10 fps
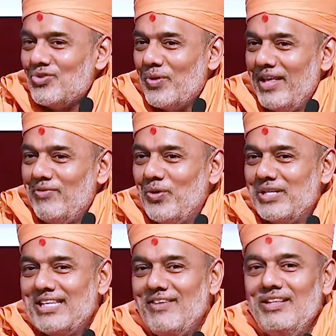24
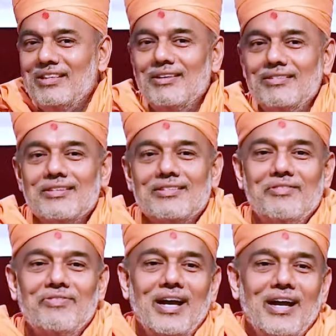7,
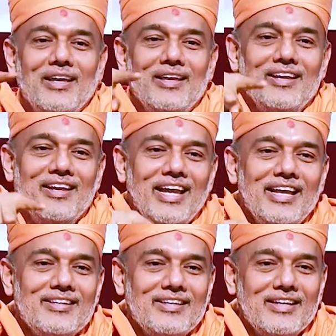365,
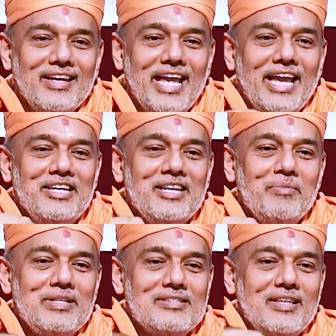80. 80
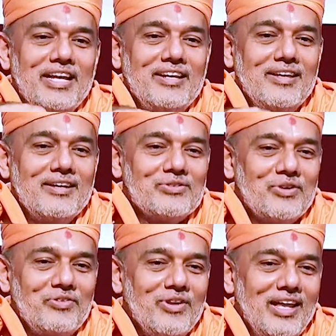means the 80 years
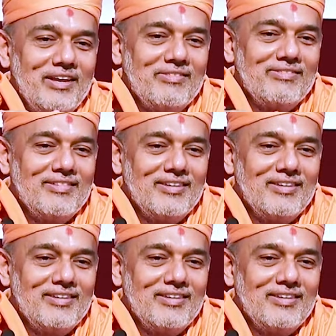of your life.